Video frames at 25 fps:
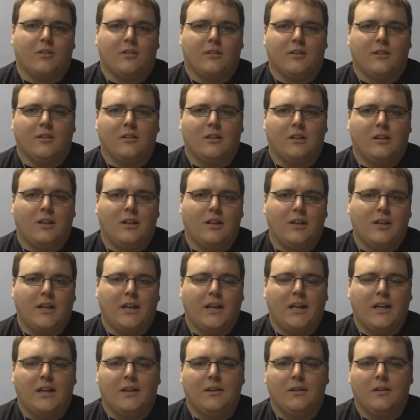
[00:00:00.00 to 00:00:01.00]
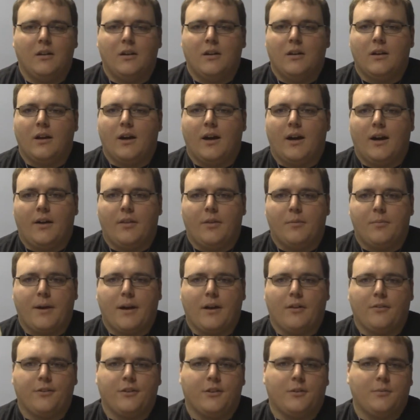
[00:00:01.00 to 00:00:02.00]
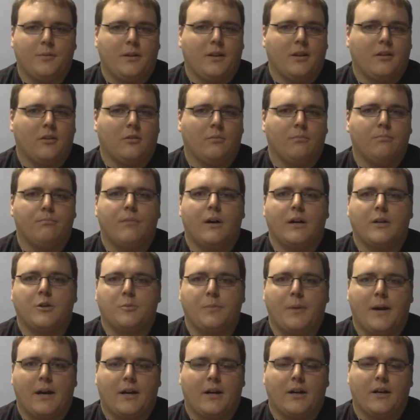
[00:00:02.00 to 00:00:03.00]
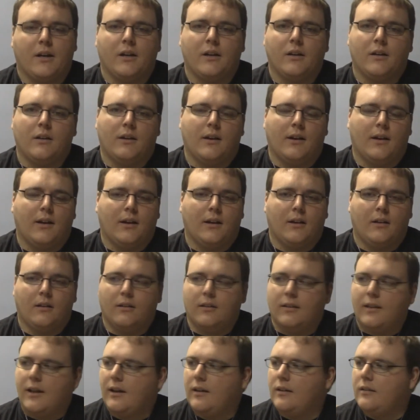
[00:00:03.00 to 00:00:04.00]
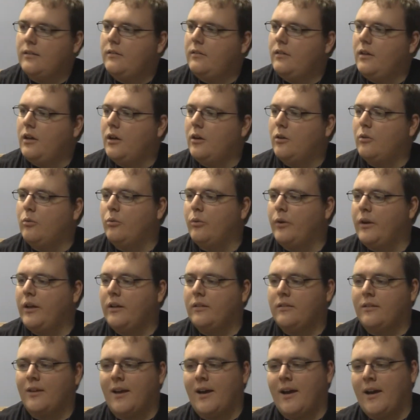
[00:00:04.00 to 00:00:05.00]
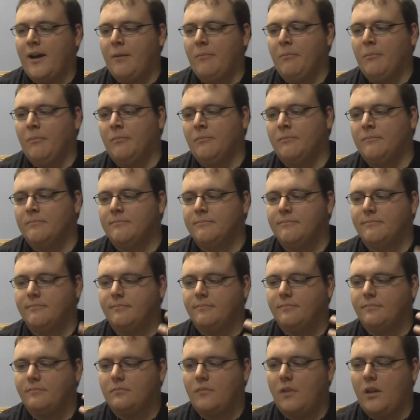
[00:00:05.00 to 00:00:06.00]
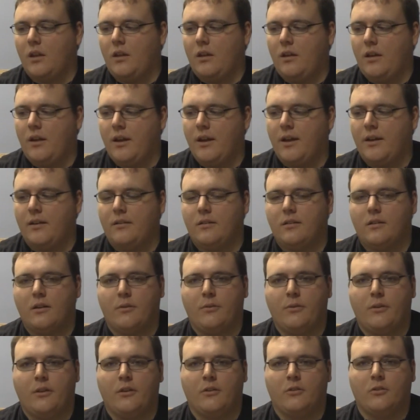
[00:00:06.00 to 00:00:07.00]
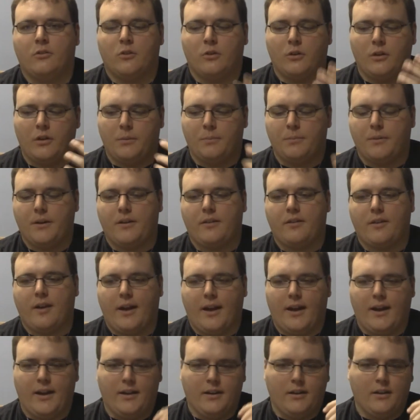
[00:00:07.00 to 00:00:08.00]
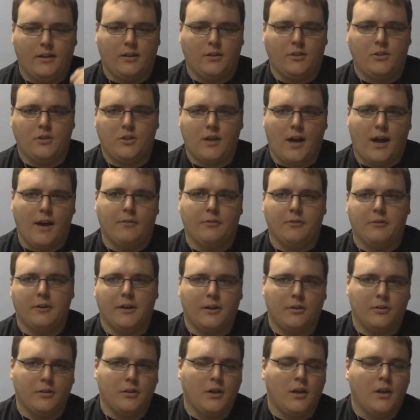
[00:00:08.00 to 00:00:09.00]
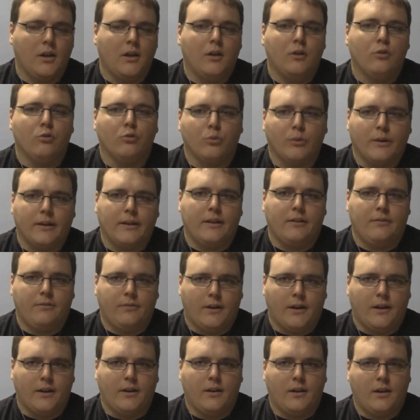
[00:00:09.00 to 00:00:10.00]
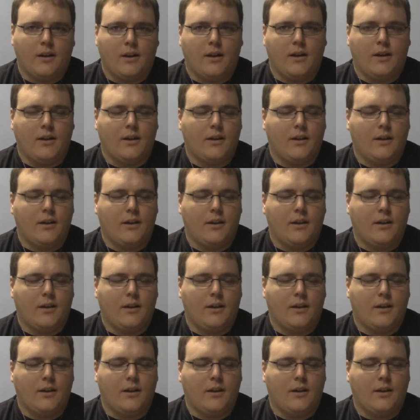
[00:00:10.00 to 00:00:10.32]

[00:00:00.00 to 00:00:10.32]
It's a little clunky. The battle system in this, much better. Real time. You hit stuff with your sword, you press A, and you dive around. Really fun.